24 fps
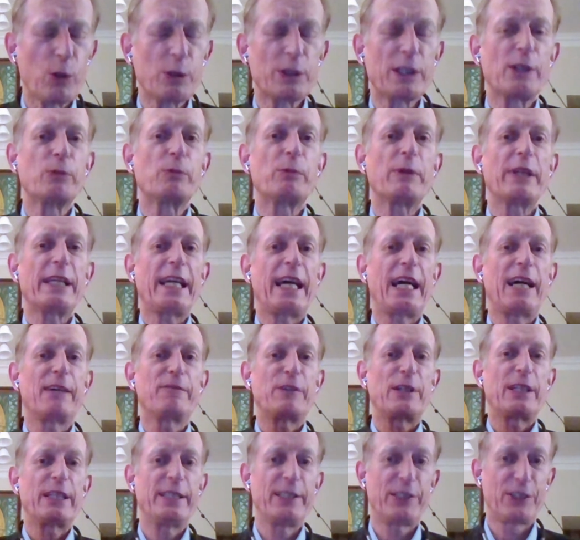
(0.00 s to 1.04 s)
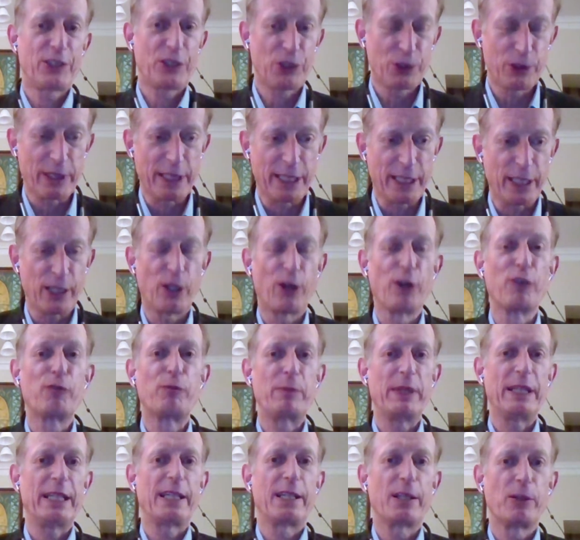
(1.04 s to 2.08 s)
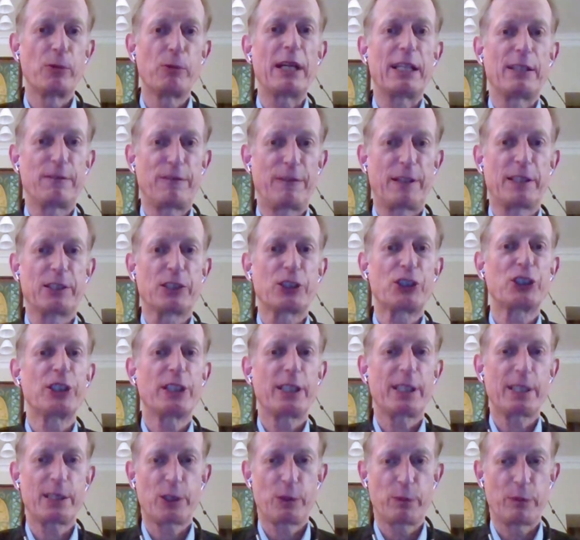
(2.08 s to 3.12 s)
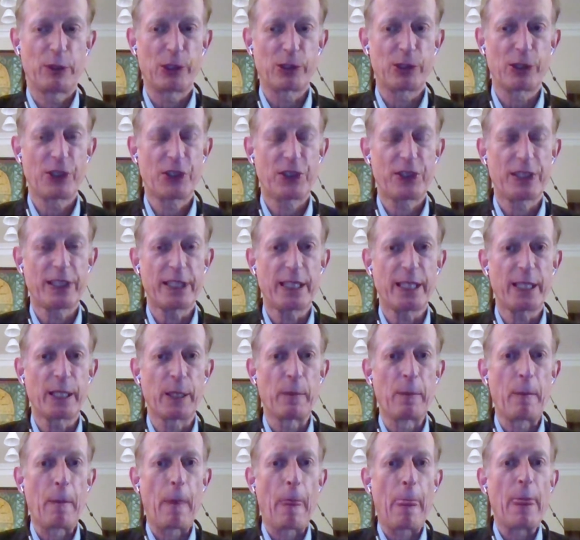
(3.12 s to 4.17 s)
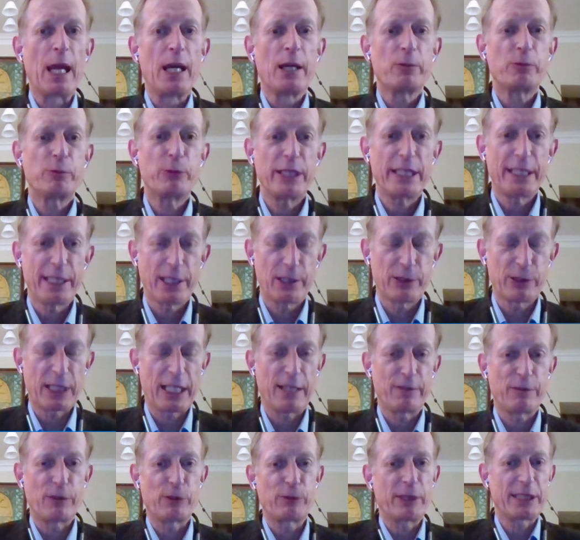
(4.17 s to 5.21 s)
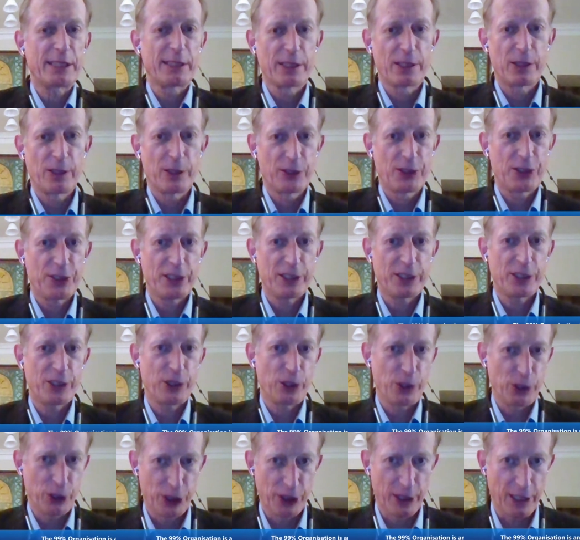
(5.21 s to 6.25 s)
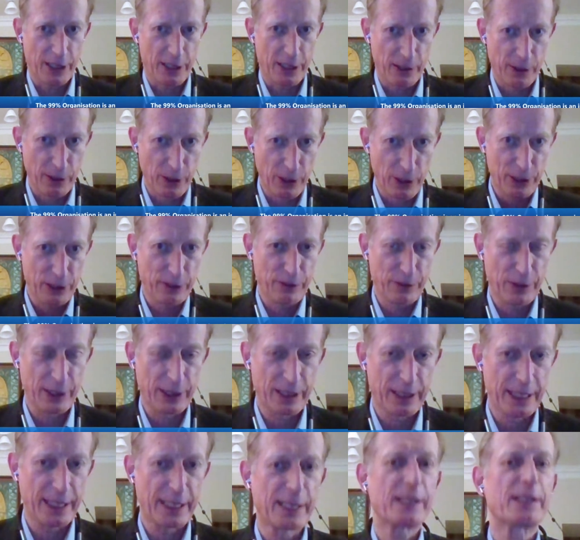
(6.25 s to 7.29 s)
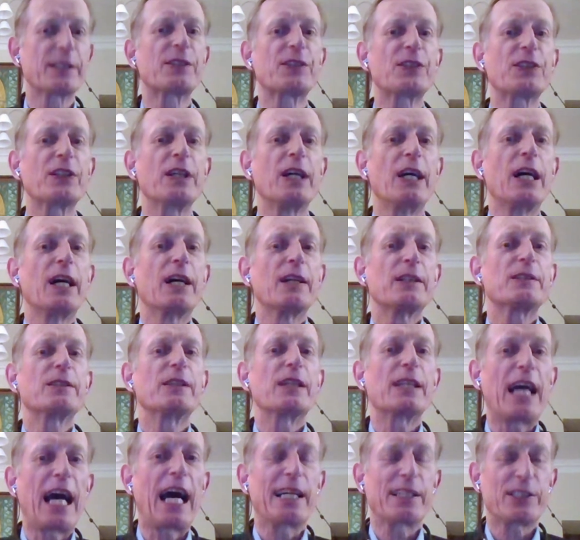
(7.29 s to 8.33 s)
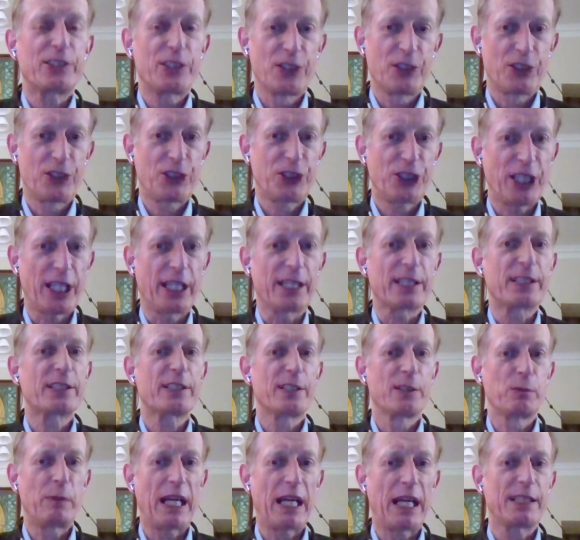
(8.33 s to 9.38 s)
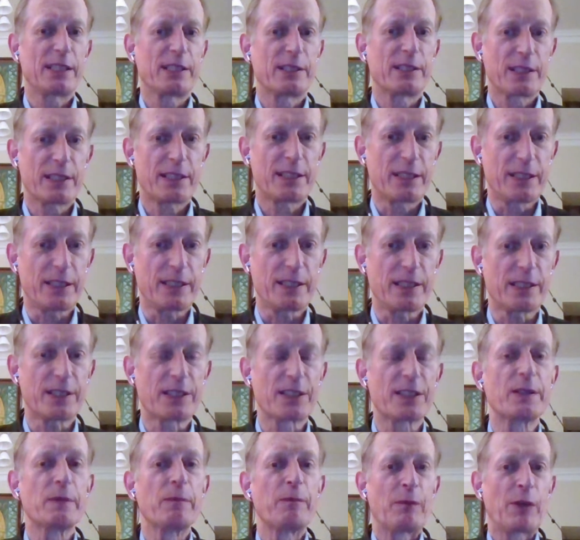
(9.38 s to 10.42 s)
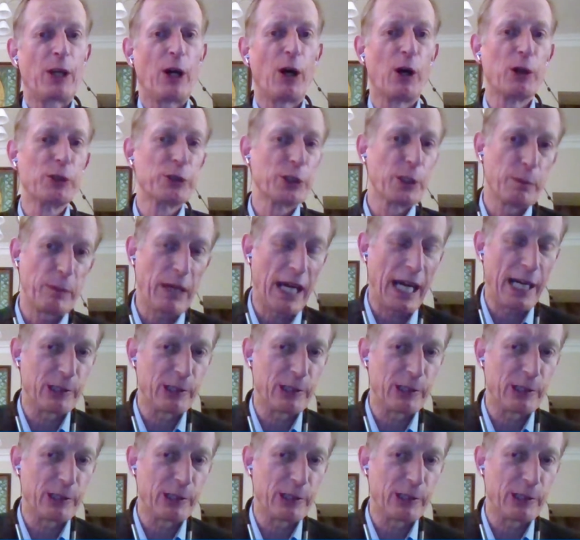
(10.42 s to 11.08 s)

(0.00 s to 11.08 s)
although we have a history of being a well-functioning democracy, we don't have a written constitution, and a lot of the things that act as checks and balances on